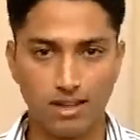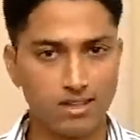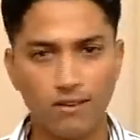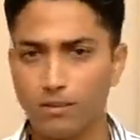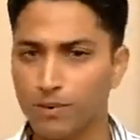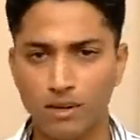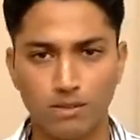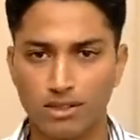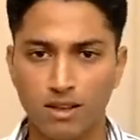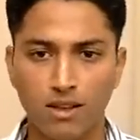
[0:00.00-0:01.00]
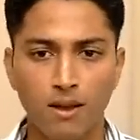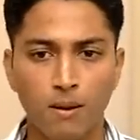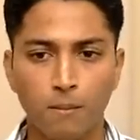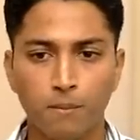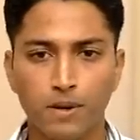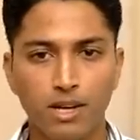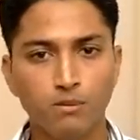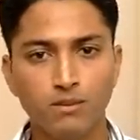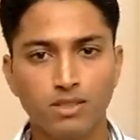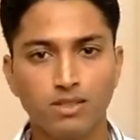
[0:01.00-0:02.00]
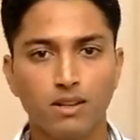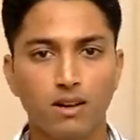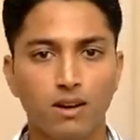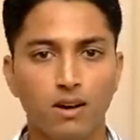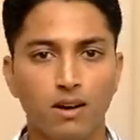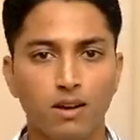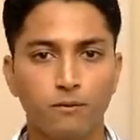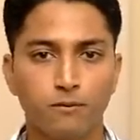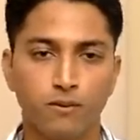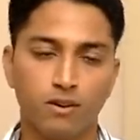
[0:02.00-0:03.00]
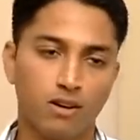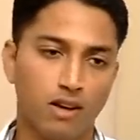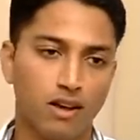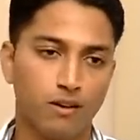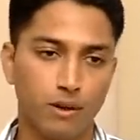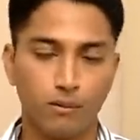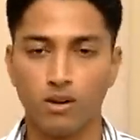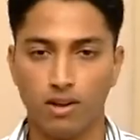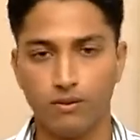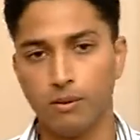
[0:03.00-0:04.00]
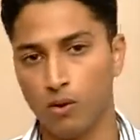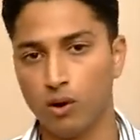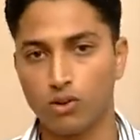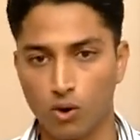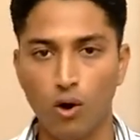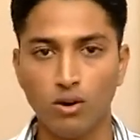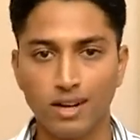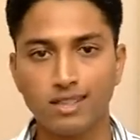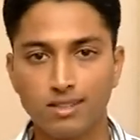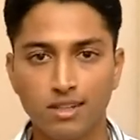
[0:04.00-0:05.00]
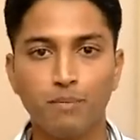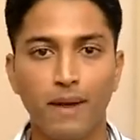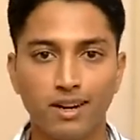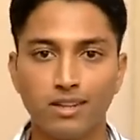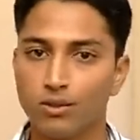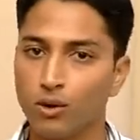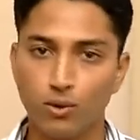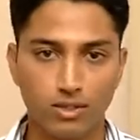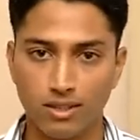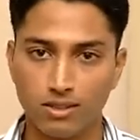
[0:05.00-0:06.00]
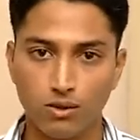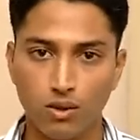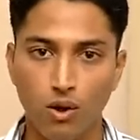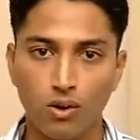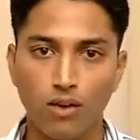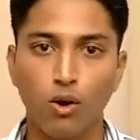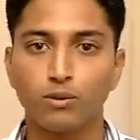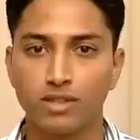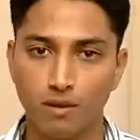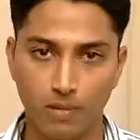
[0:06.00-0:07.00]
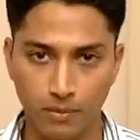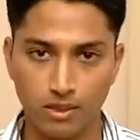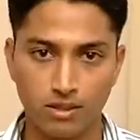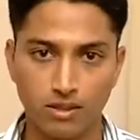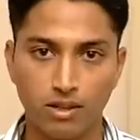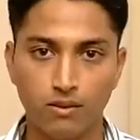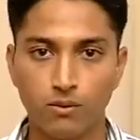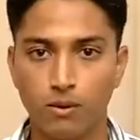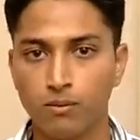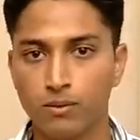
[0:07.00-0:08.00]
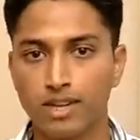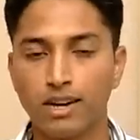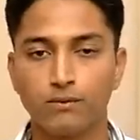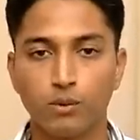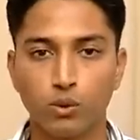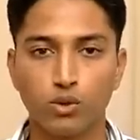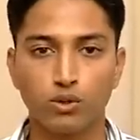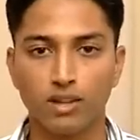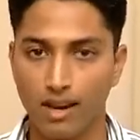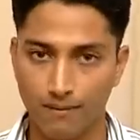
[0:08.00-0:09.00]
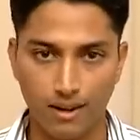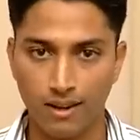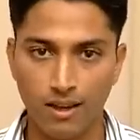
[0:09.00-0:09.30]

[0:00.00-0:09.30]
I'll start with prelims. Prelims, if I'm not wrong, next year the pattern is going to change. You will not have optional papers starting from 2011.